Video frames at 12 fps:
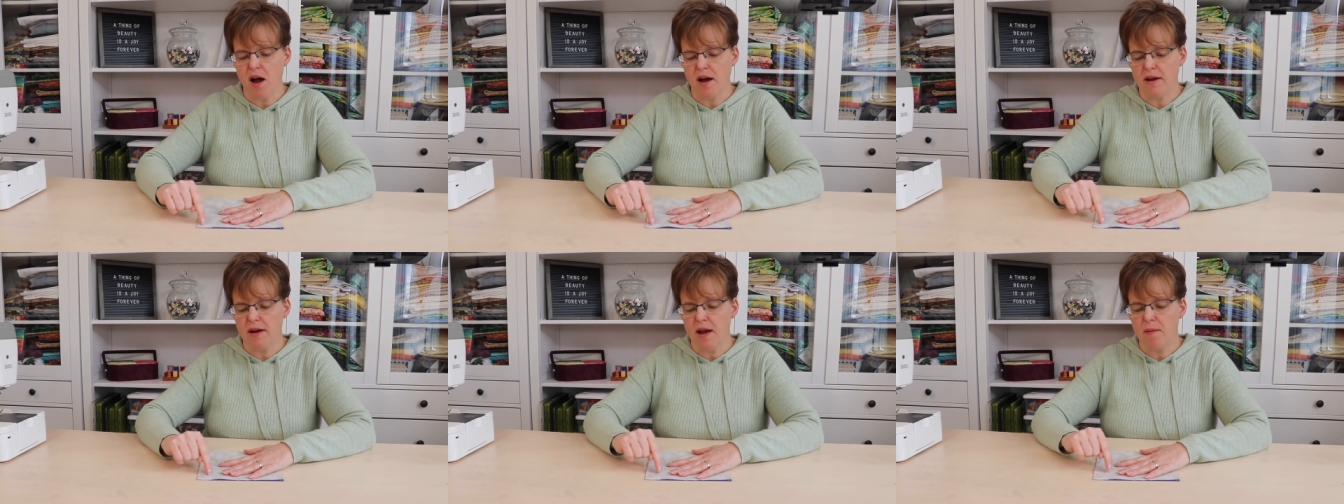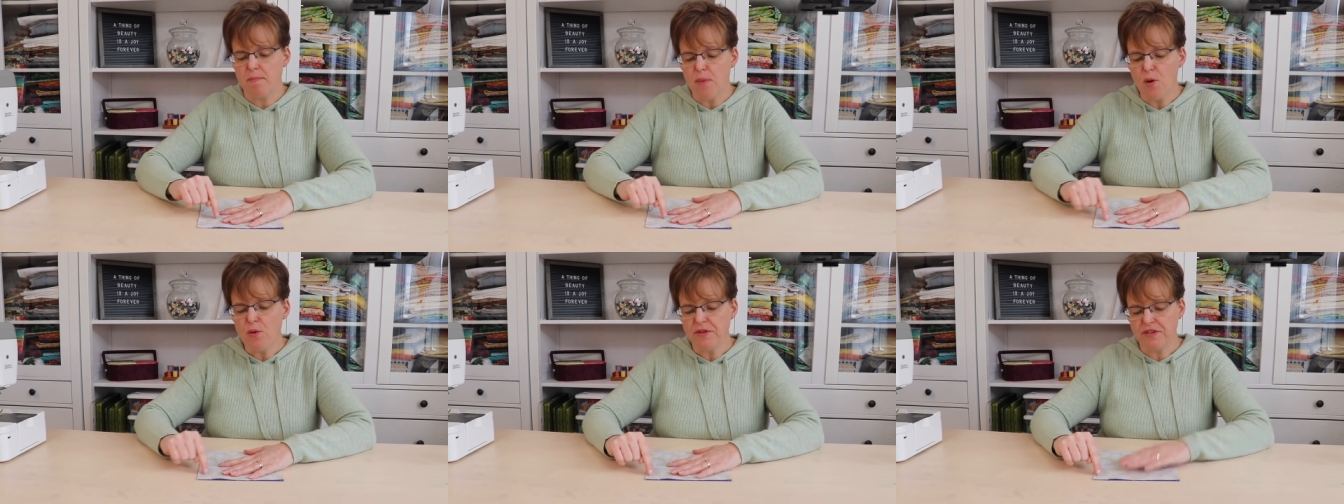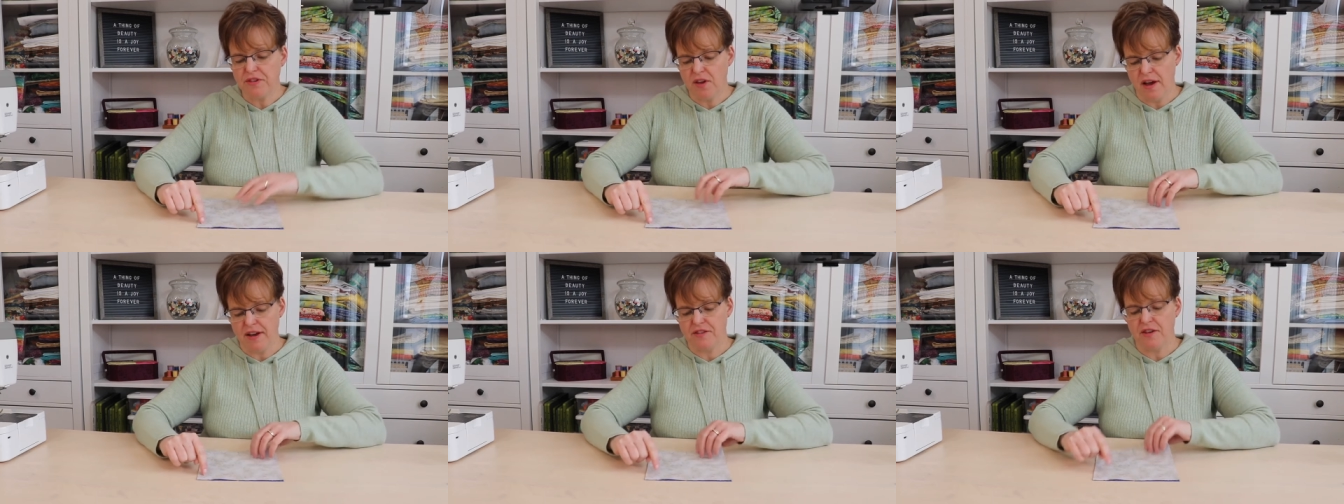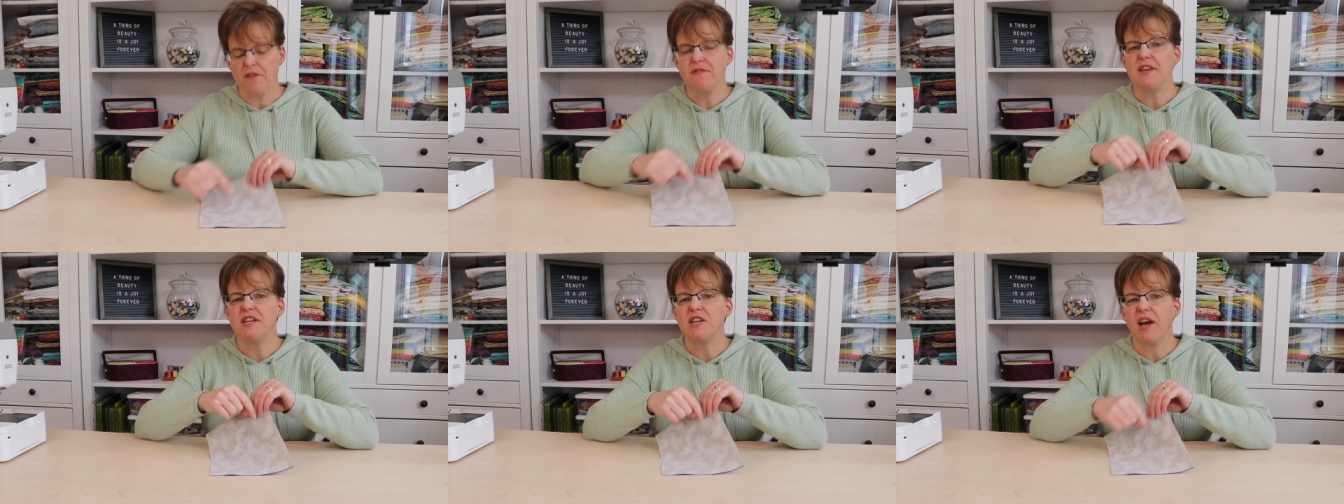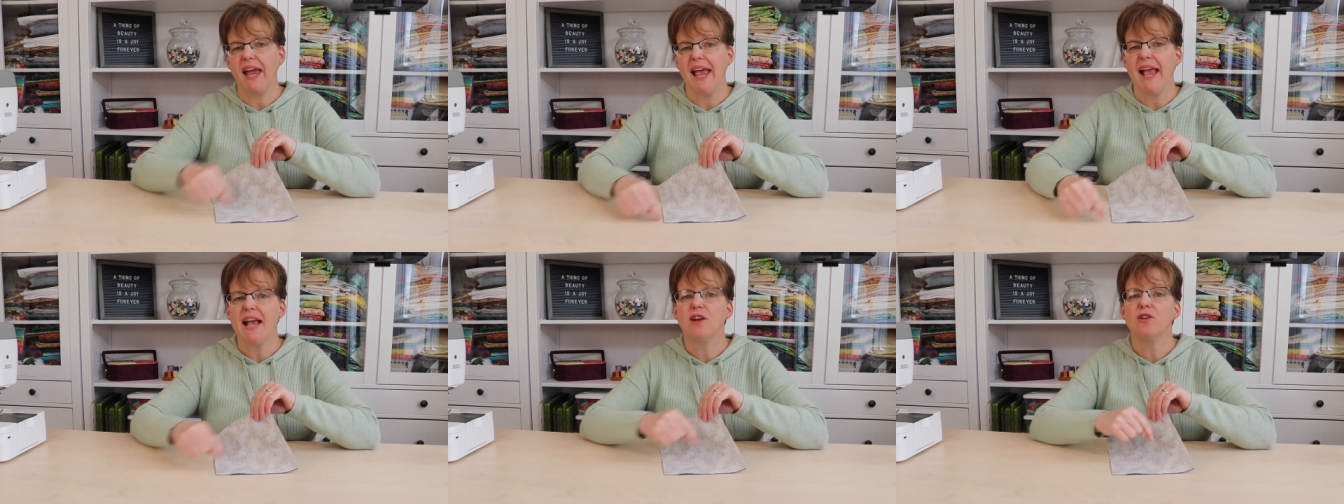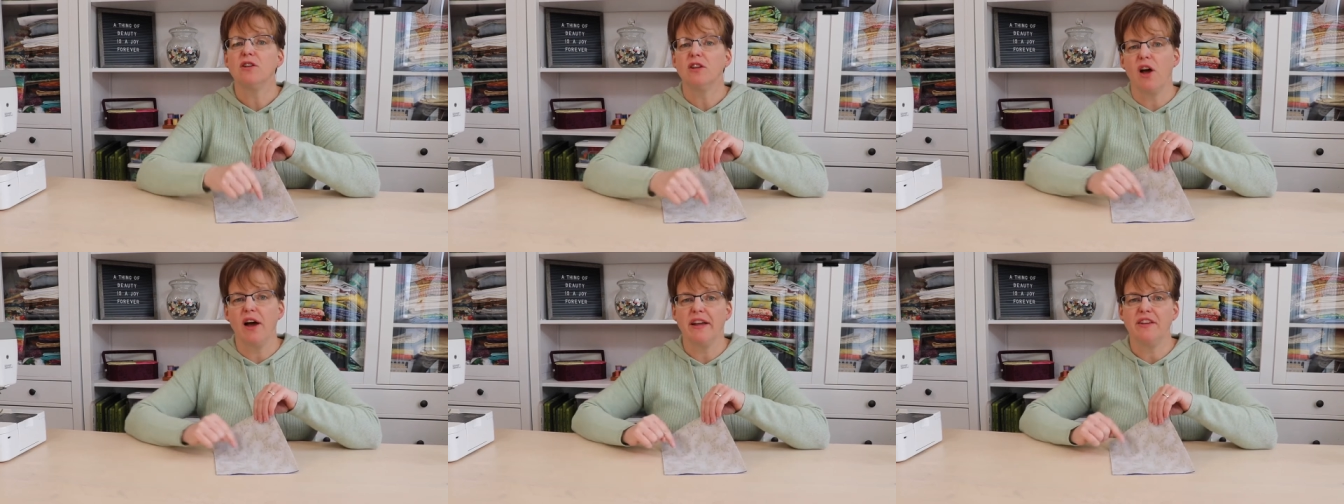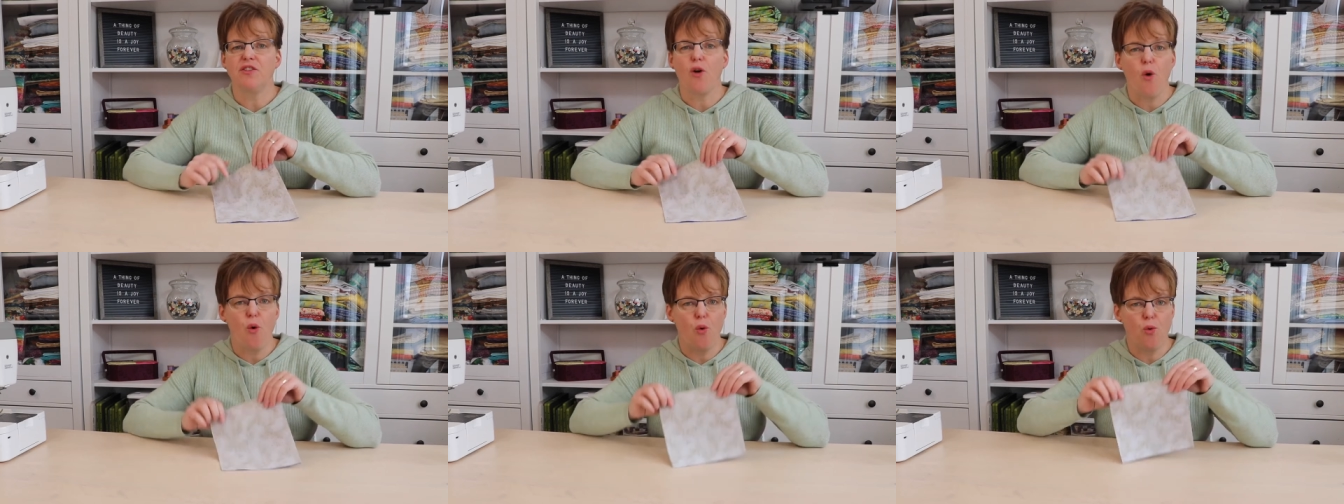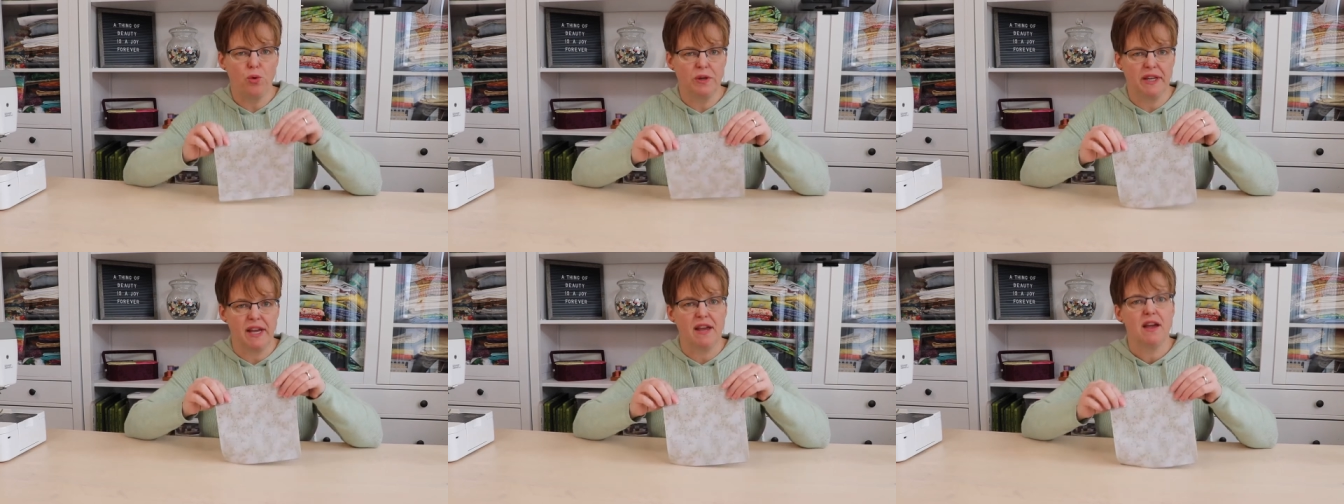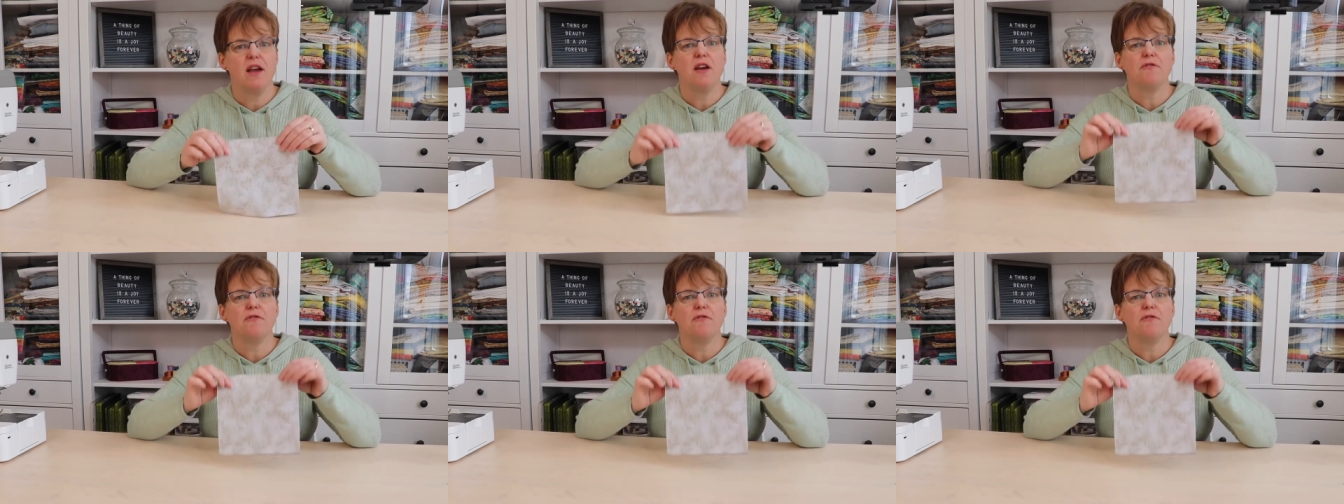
on both sides of the diagonal lines only.